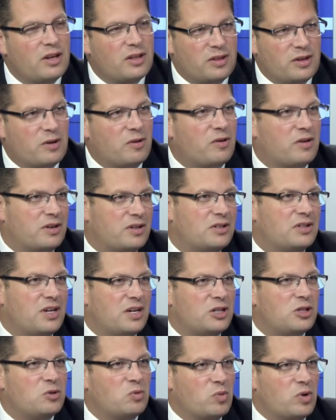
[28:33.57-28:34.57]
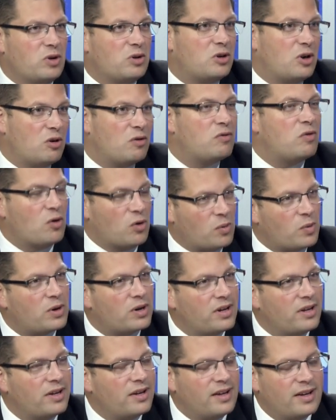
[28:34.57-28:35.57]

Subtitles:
will go forward.